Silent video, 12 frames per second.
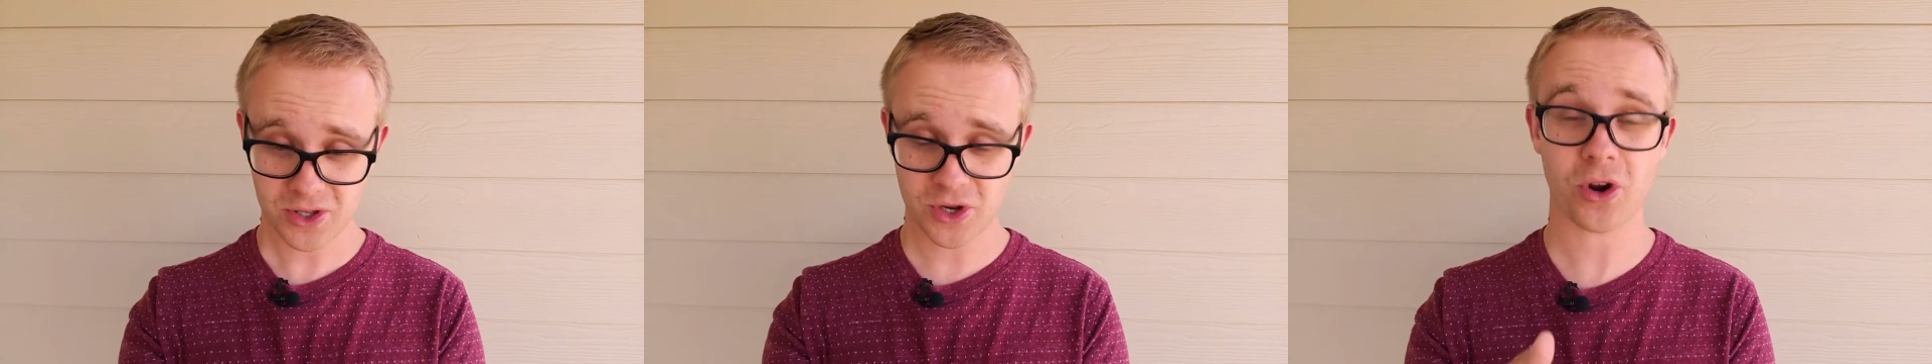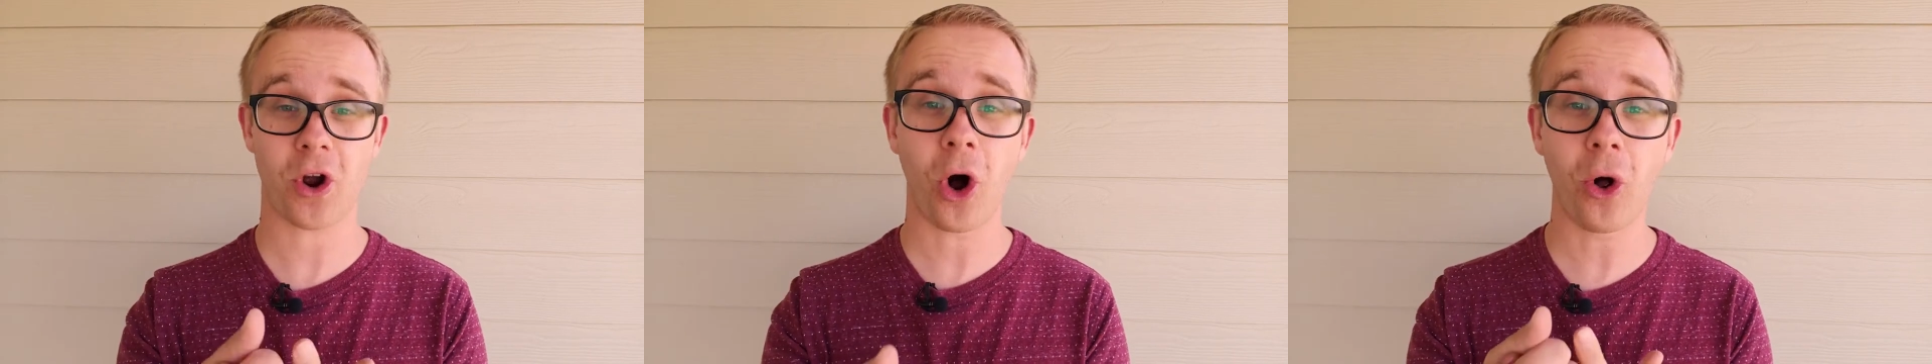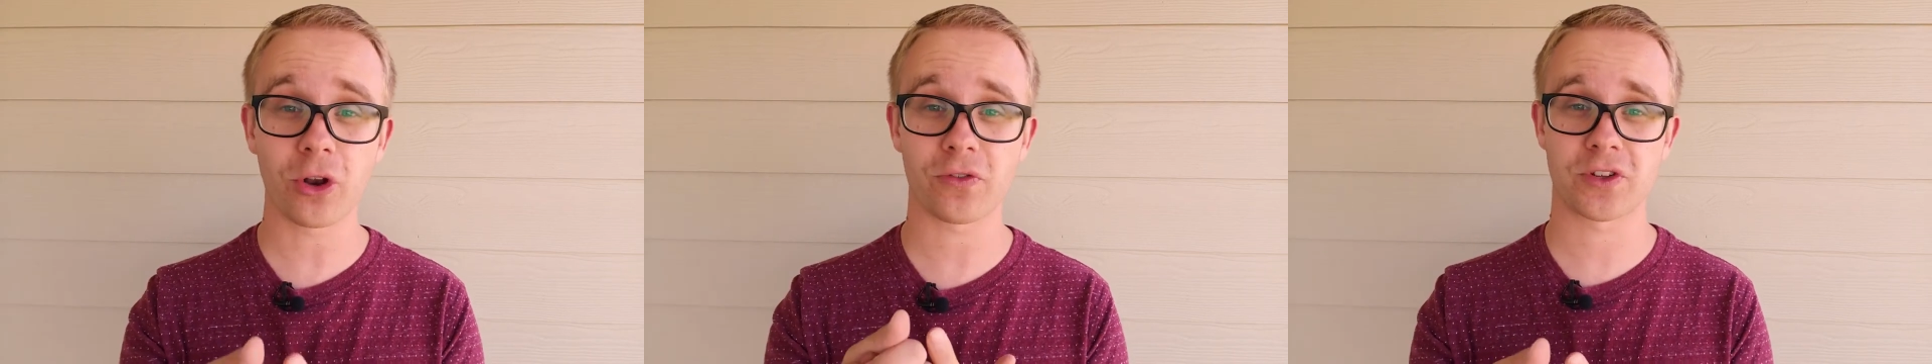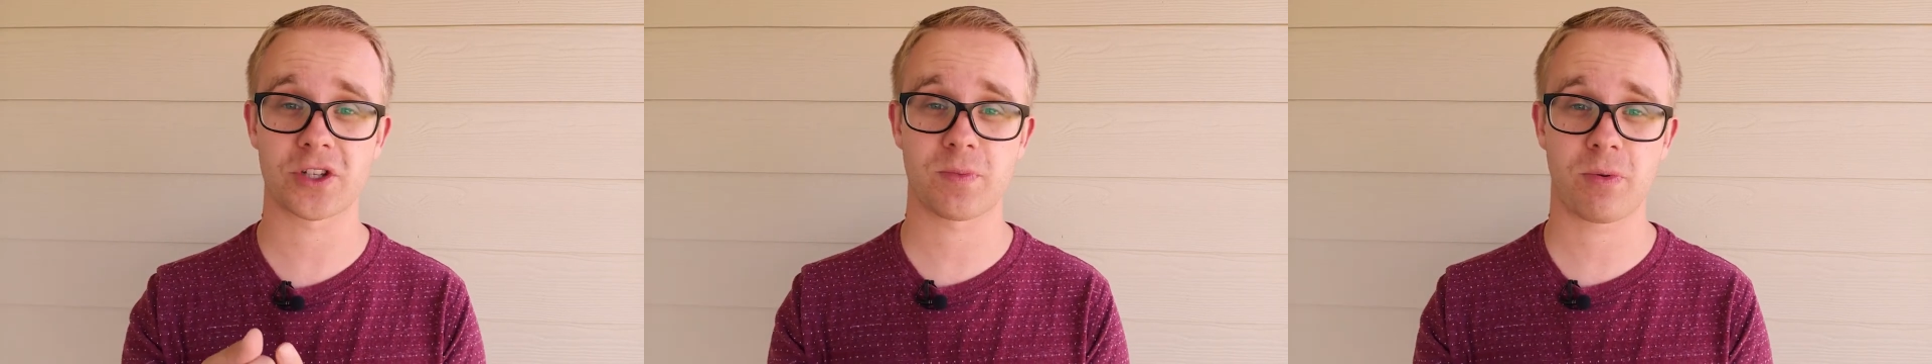took hold
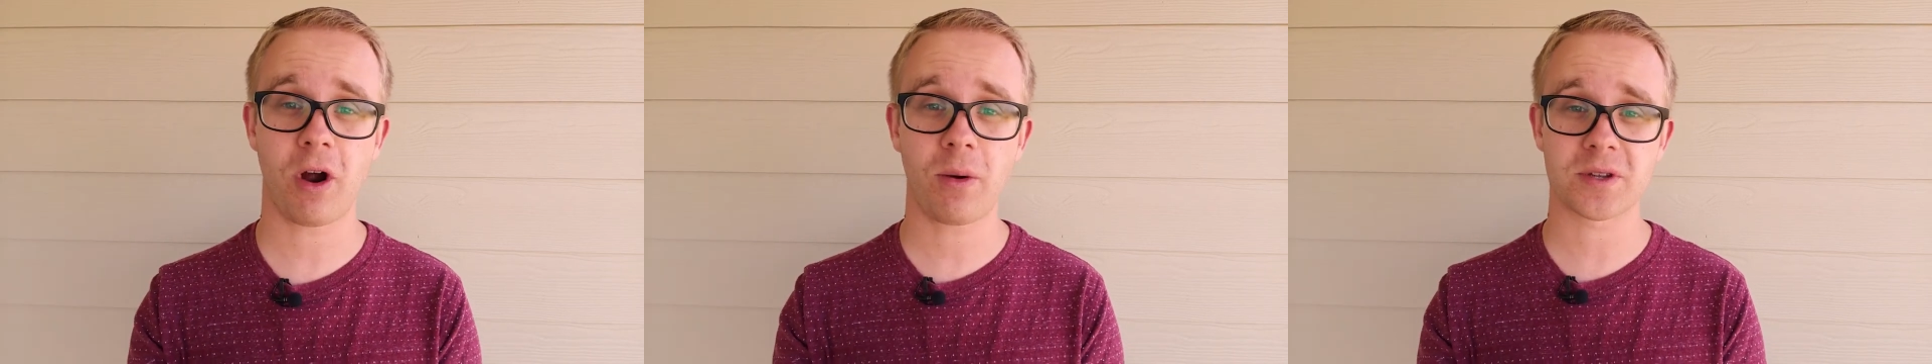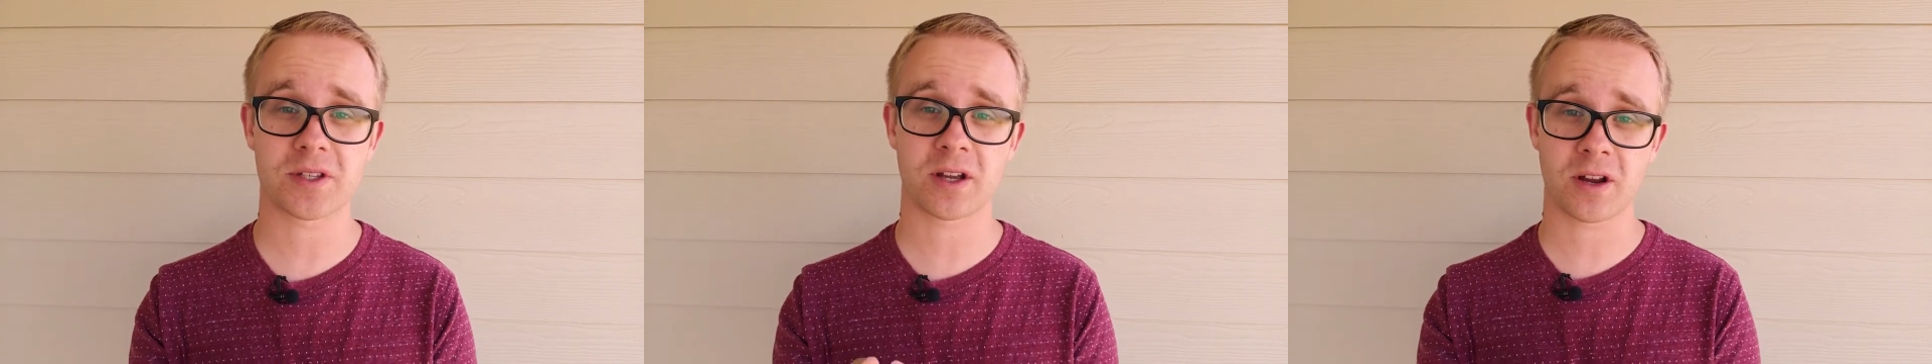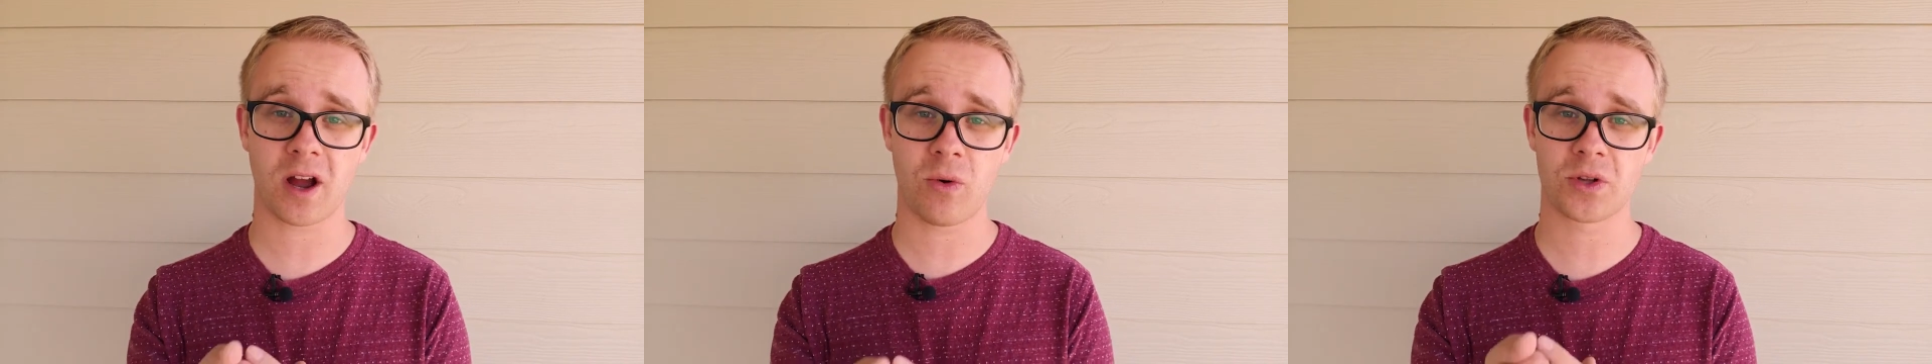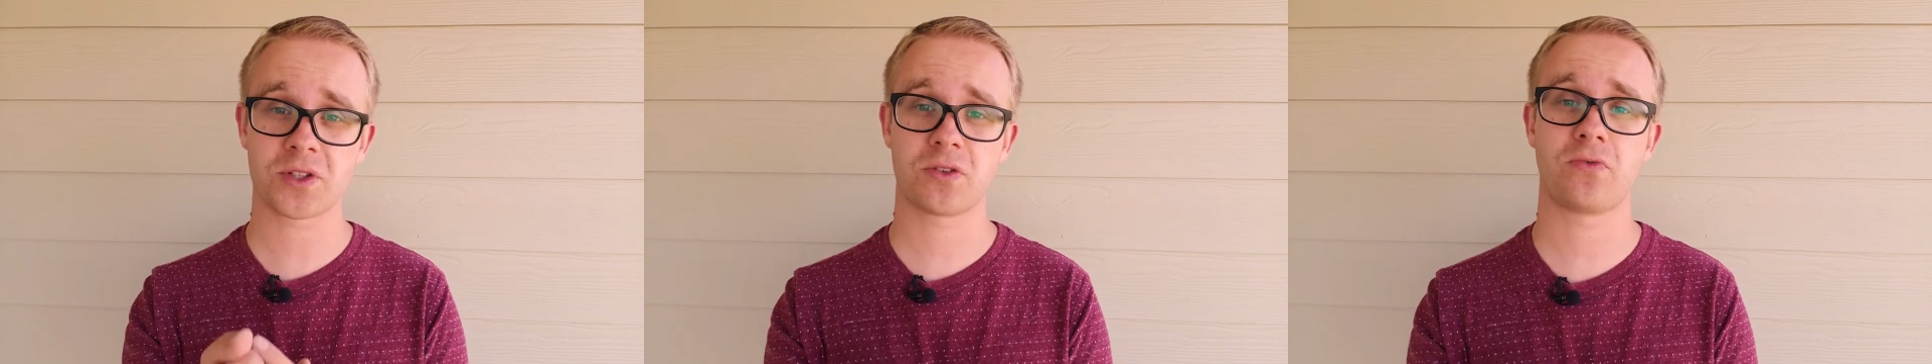of this promise that
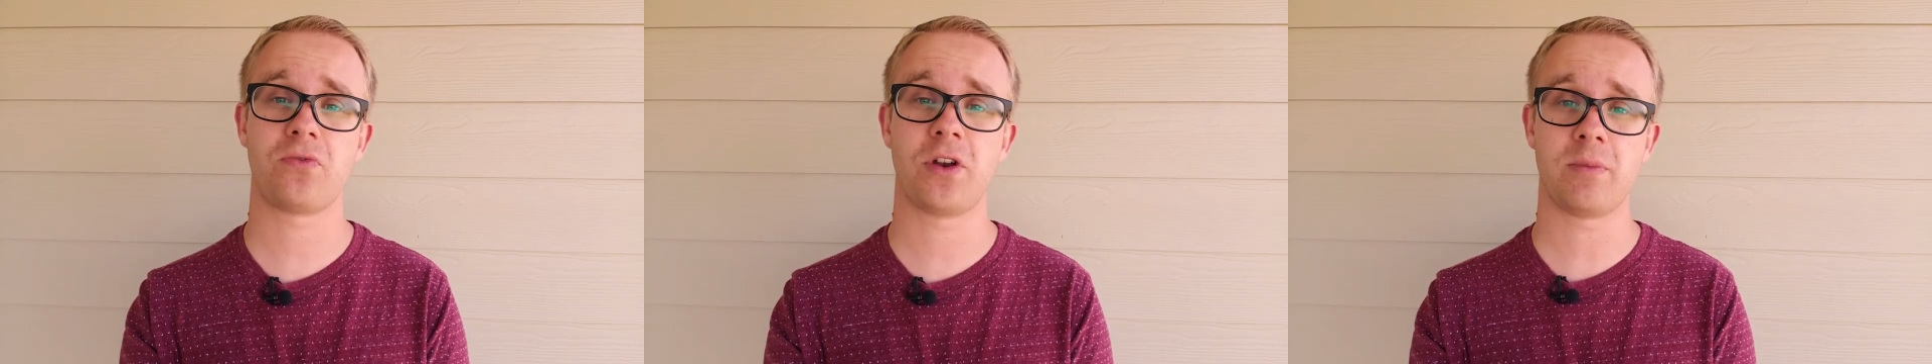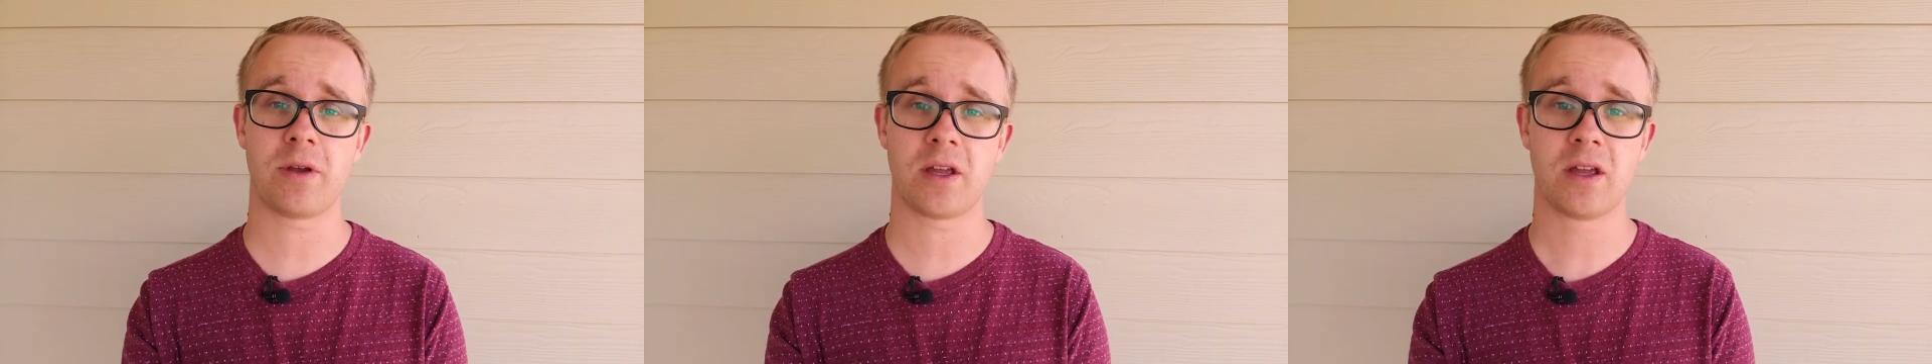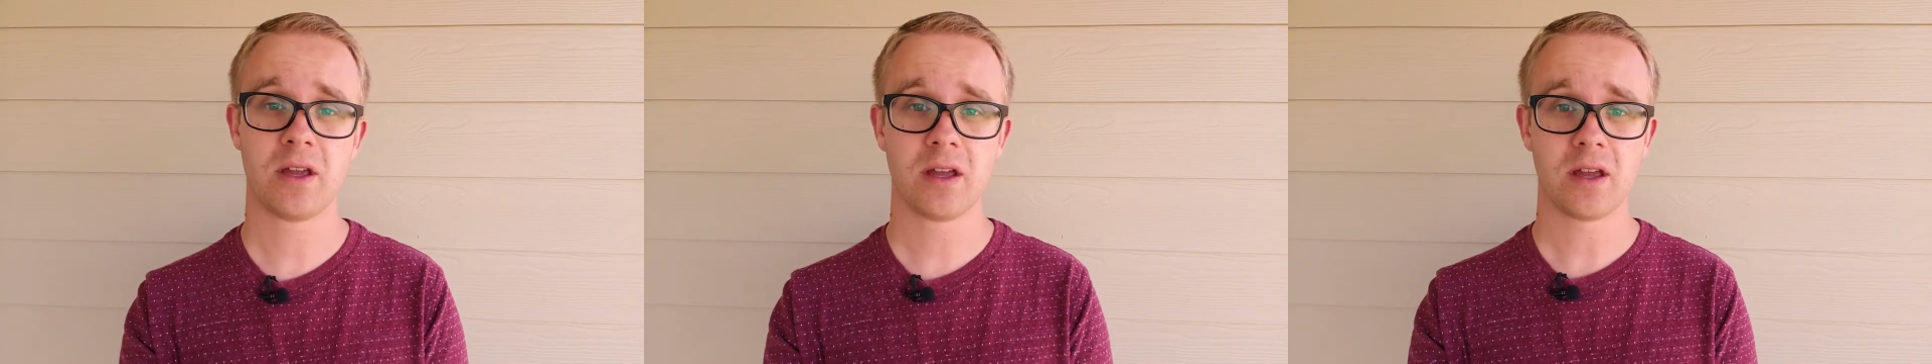God wants to free me,